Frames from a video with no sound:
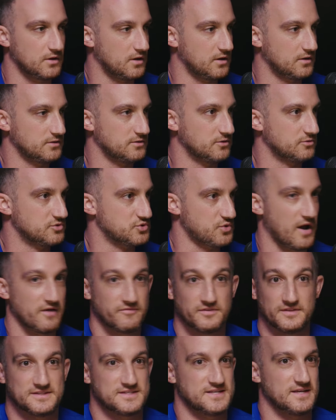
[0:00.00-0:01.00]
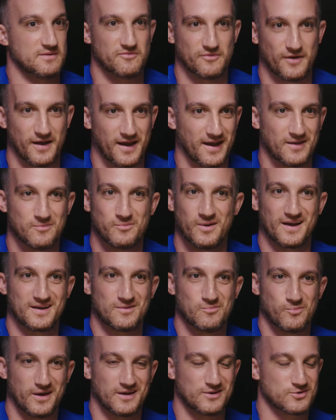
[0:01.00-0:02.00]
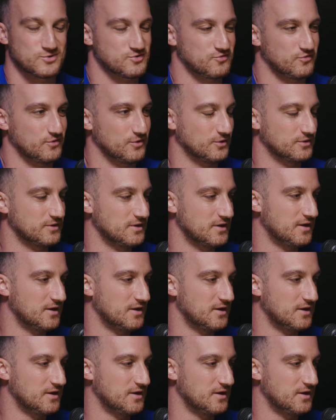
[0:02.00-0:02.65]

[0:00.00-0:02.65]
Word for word: uh, you know driving the team van back in Bakersfield.